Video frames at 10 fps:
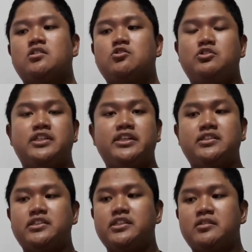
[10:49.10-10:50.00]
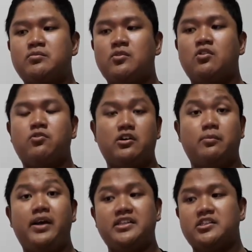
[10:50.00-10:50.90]
to change them for a
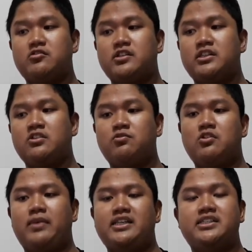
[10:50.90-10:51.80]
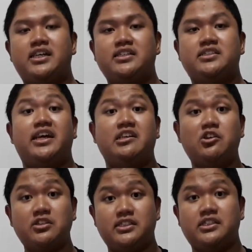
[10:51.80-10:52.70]
better world for my sons and
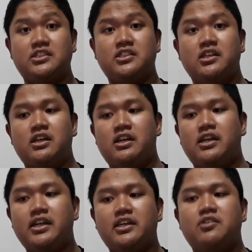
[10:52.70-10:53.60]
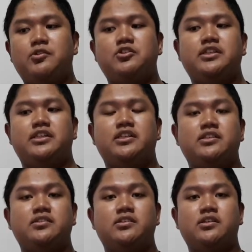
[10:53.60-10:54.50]
daughters in the future.
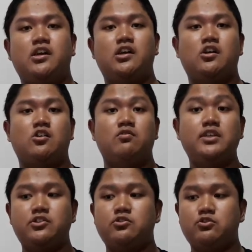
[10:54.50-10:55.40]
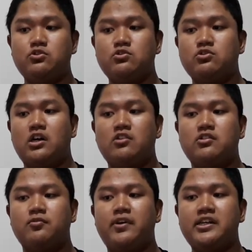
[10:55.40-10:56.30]
We should do
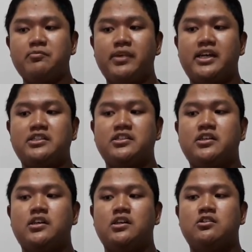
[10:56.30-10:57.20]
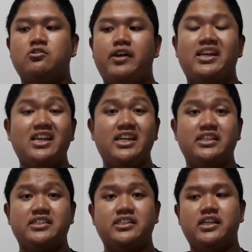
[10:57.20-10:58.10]
our very best to at
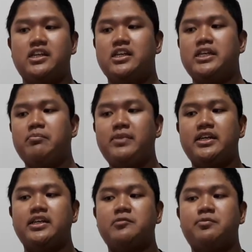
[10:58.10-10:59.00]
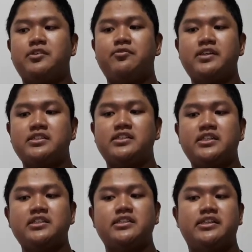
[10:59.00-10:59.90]
least limit the previous
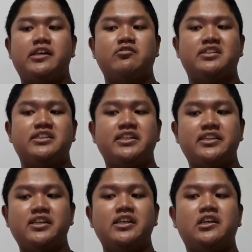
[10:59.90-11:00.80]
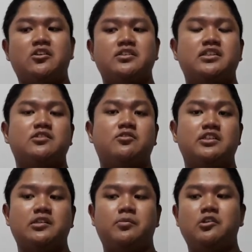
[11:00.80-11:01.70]
things that will certainly causes
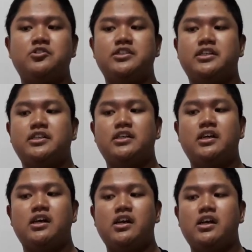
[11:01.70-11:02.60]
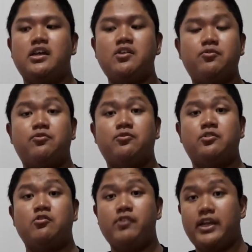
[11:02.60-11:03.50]
water pollution. If we